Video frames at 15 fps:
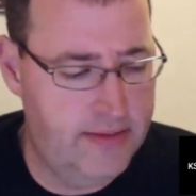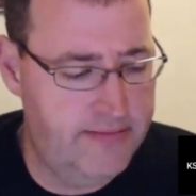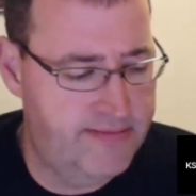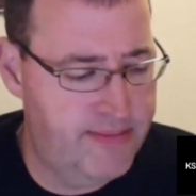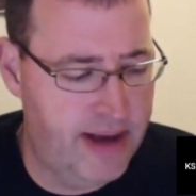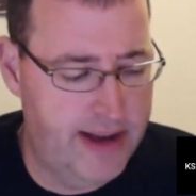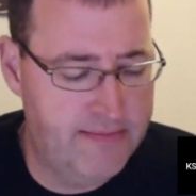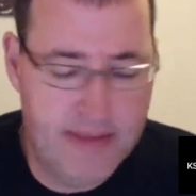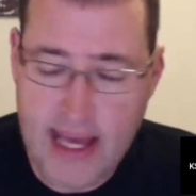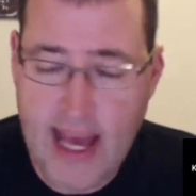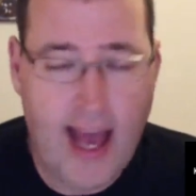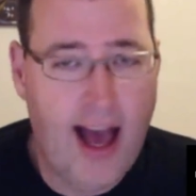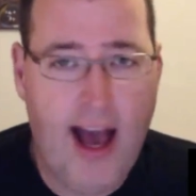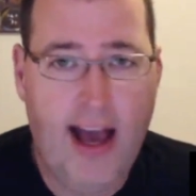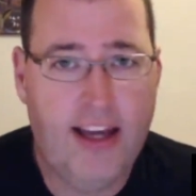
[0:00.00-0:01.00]
But
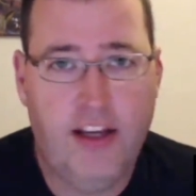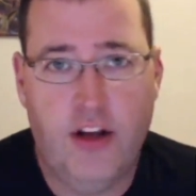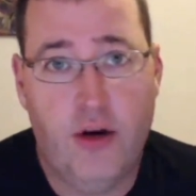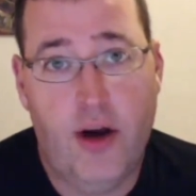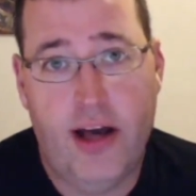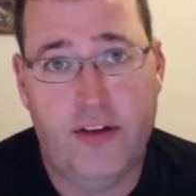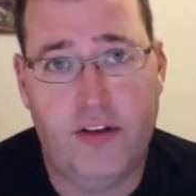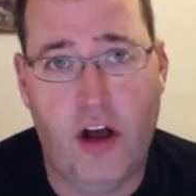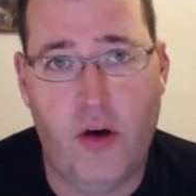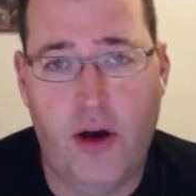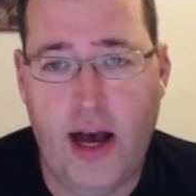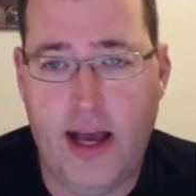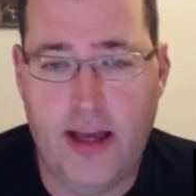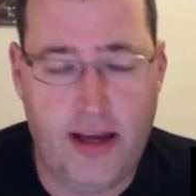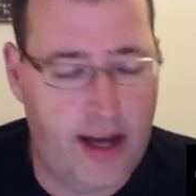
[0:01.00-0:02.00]
I don't know.
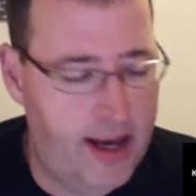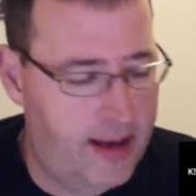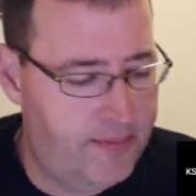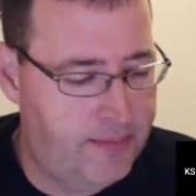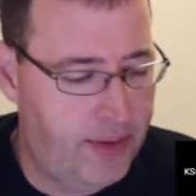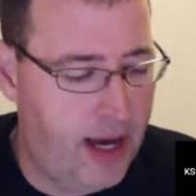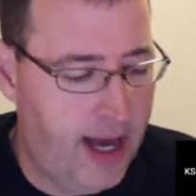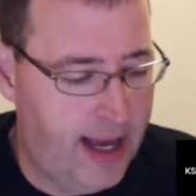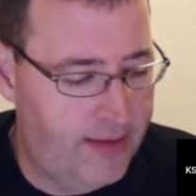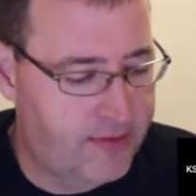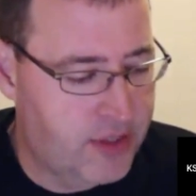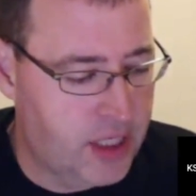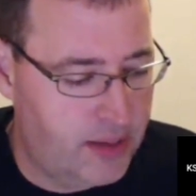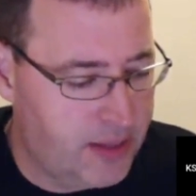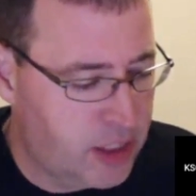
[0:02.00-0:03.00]
I have
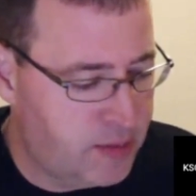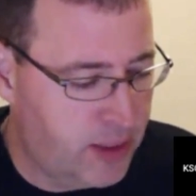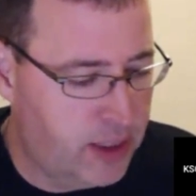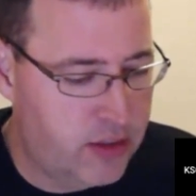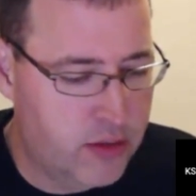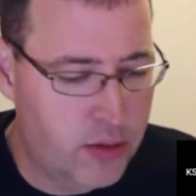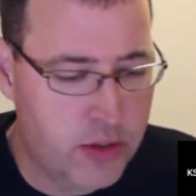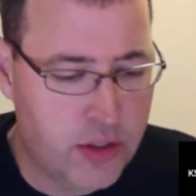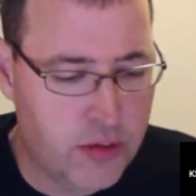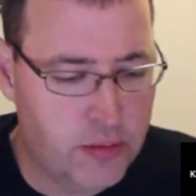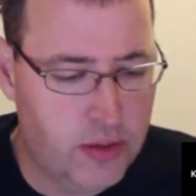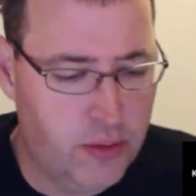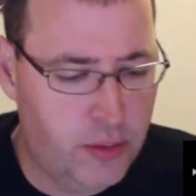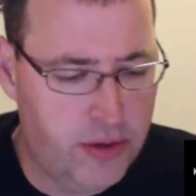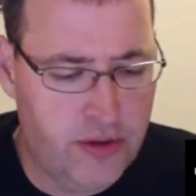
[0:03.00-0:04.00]
some experience
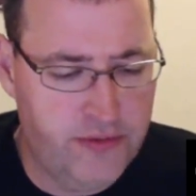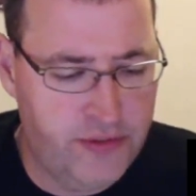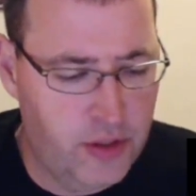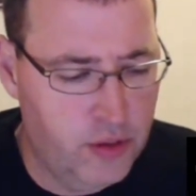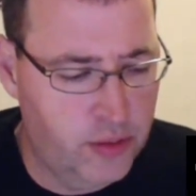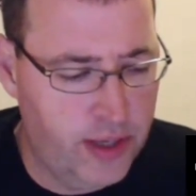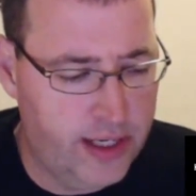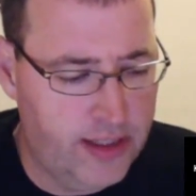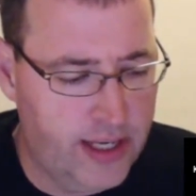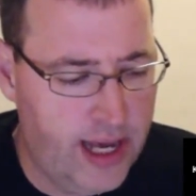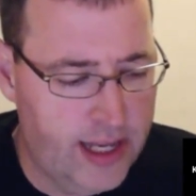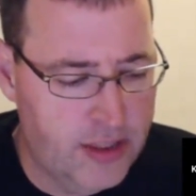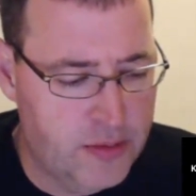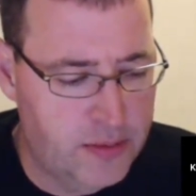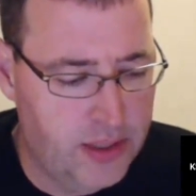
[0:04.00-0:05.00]
with a few red
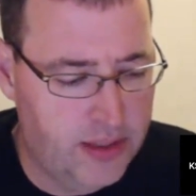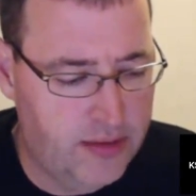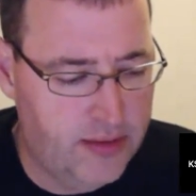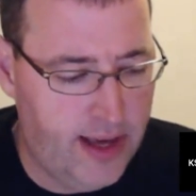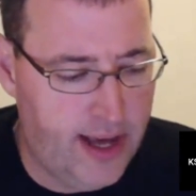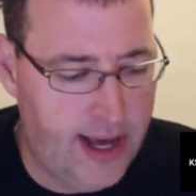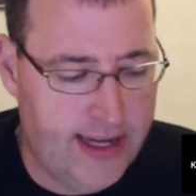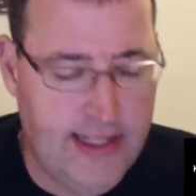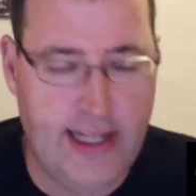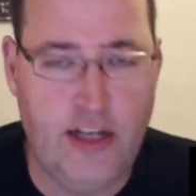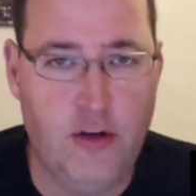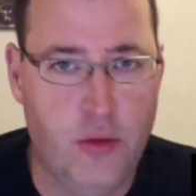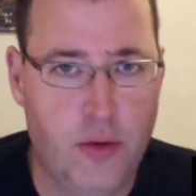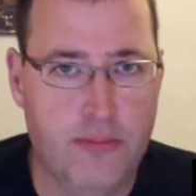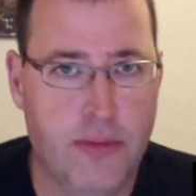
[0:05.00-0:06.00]
dots, but I need
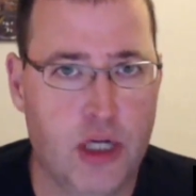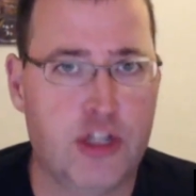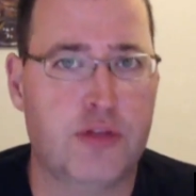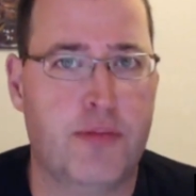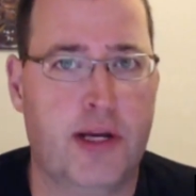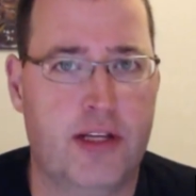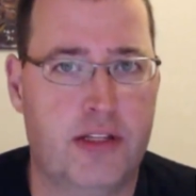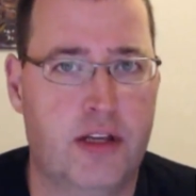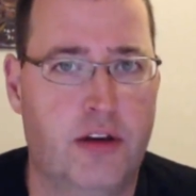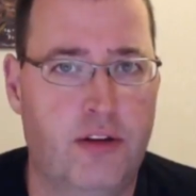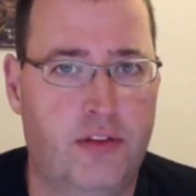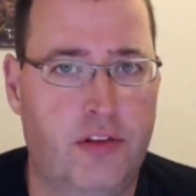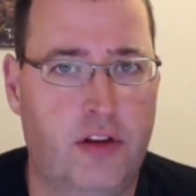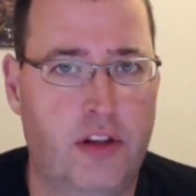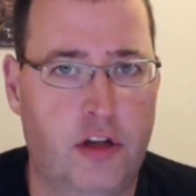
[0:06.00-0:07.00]
to immerse
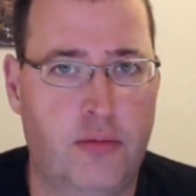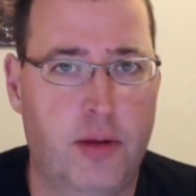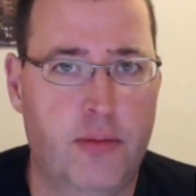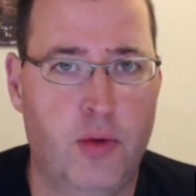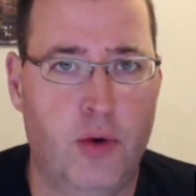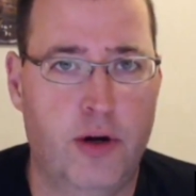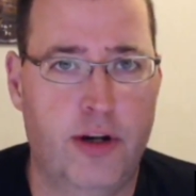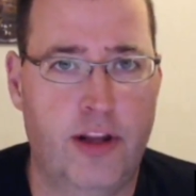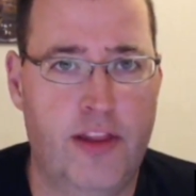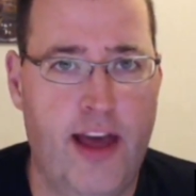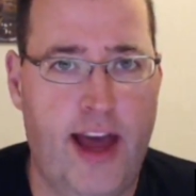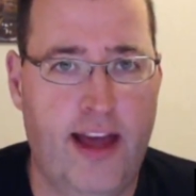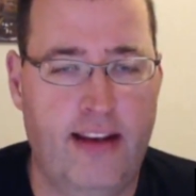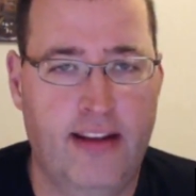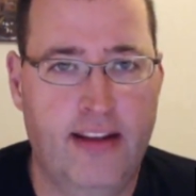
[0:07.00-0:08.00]
myself a little bit more into
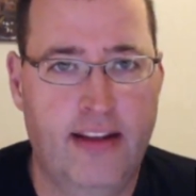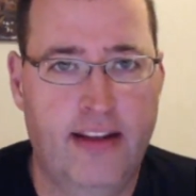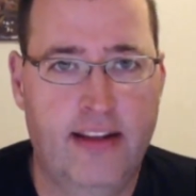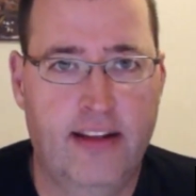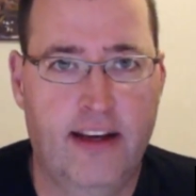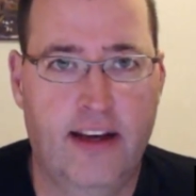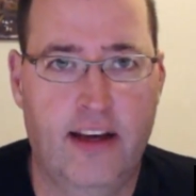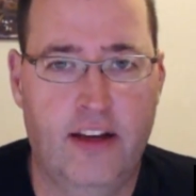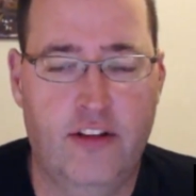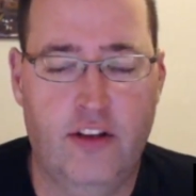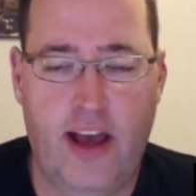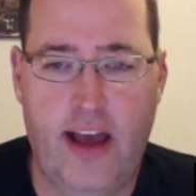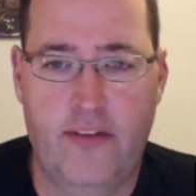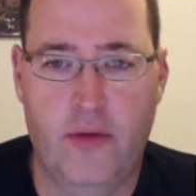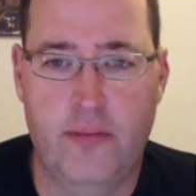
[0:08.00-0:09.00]
that to
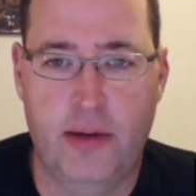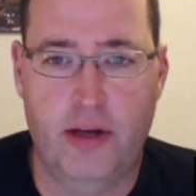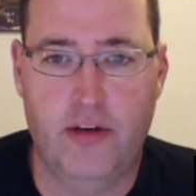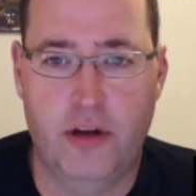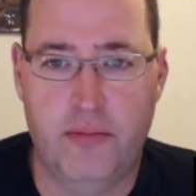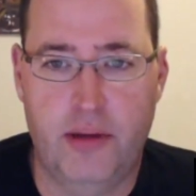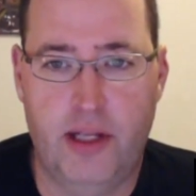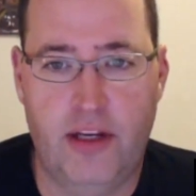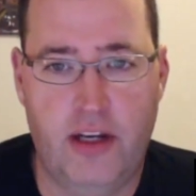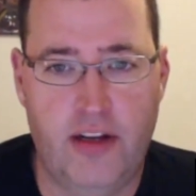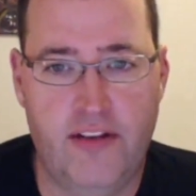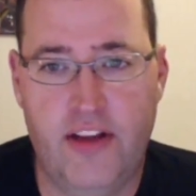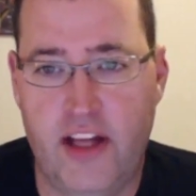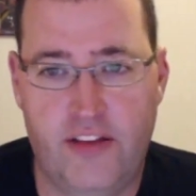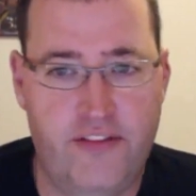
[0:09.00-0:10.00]
have a better
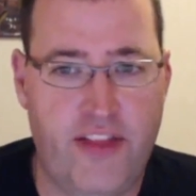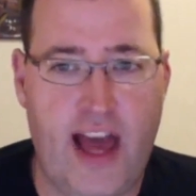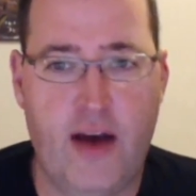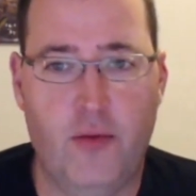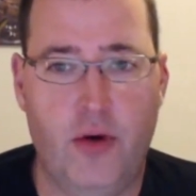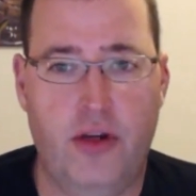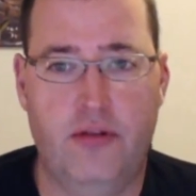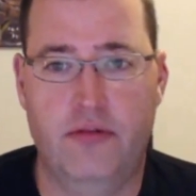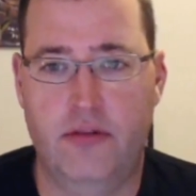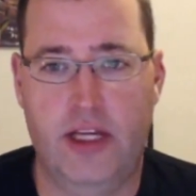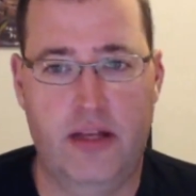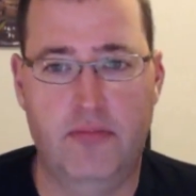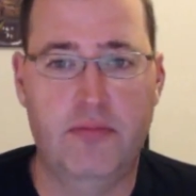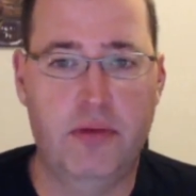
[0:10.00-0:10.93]
opinion if that one in